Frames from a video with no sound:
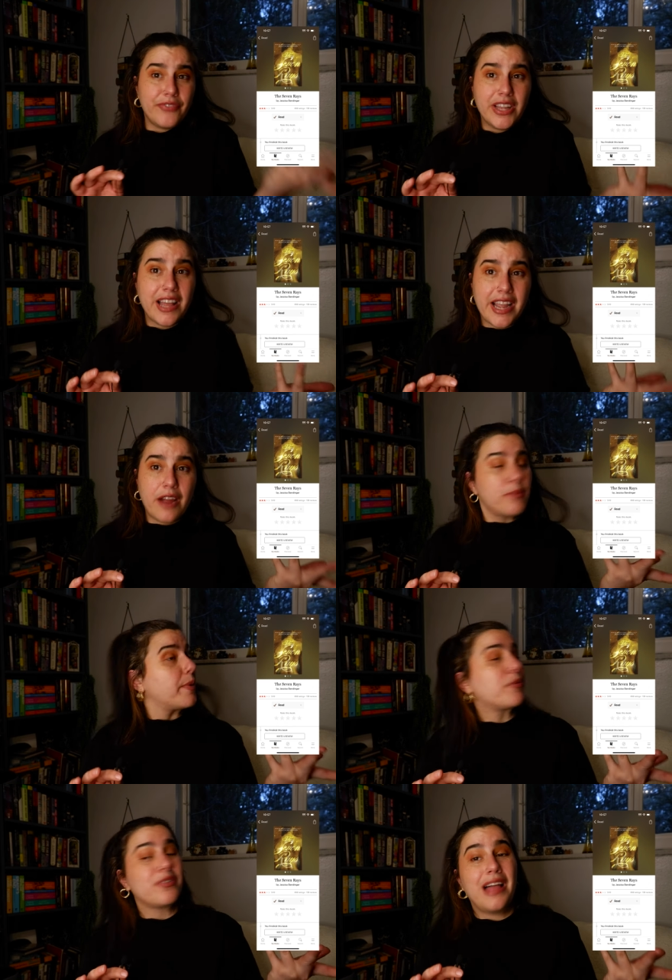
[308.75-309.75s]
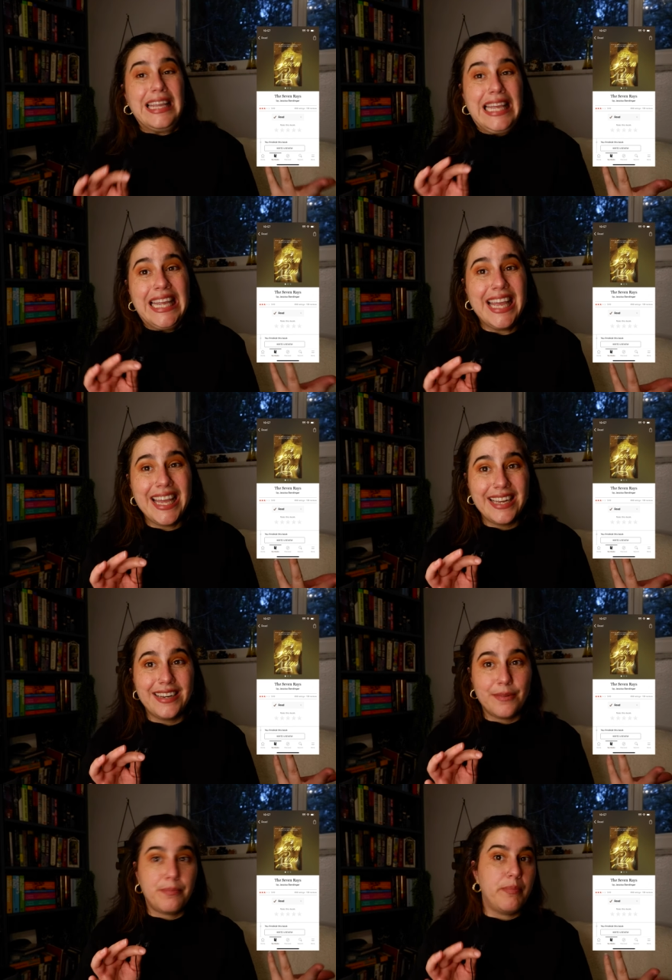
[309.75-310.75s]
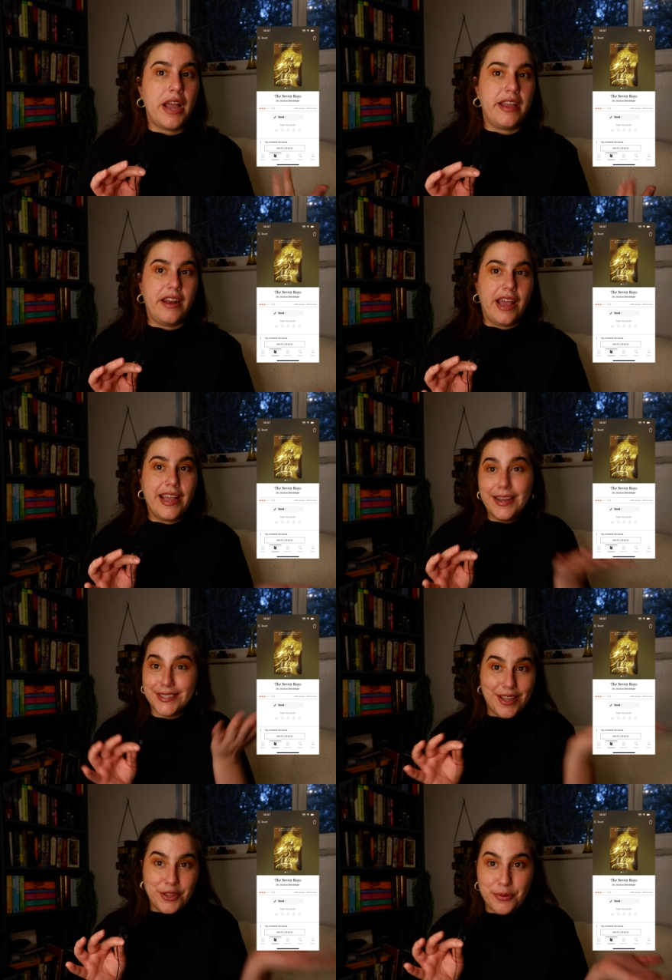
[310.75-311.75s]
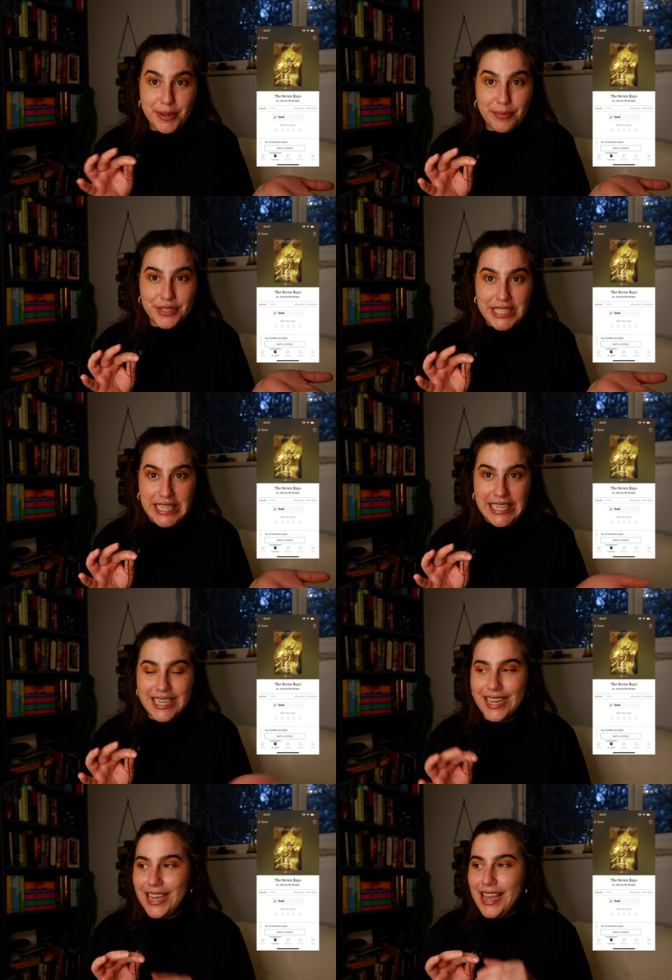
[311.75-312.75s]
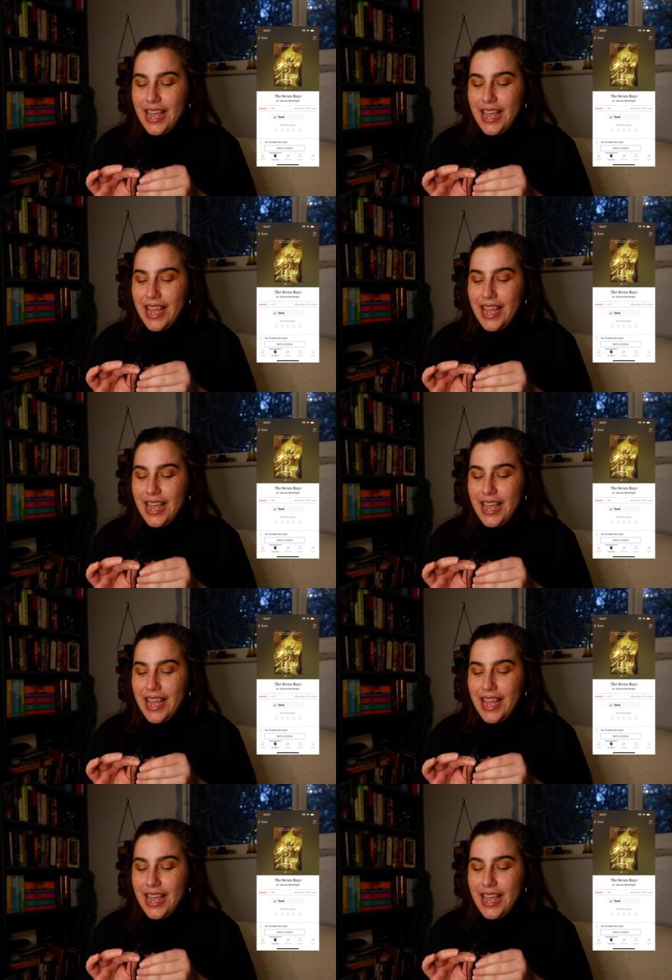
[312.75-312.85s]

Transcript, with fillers: feel like I remember liking it, but I guess other people didn't.